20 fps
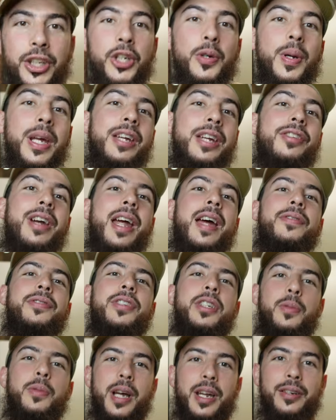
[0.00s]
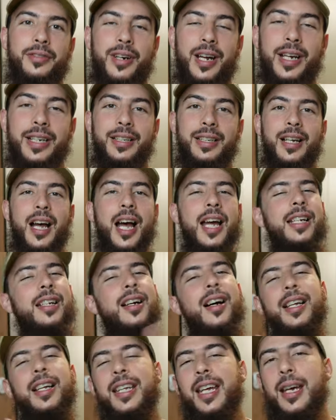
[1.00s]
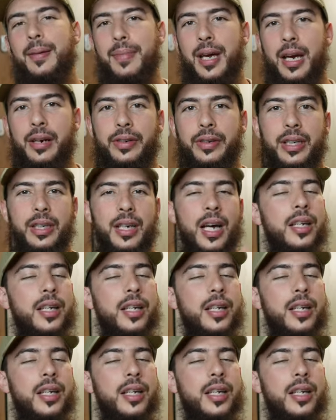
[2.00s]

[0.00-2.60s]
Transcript: You hear it everywhere, right? I can't get married,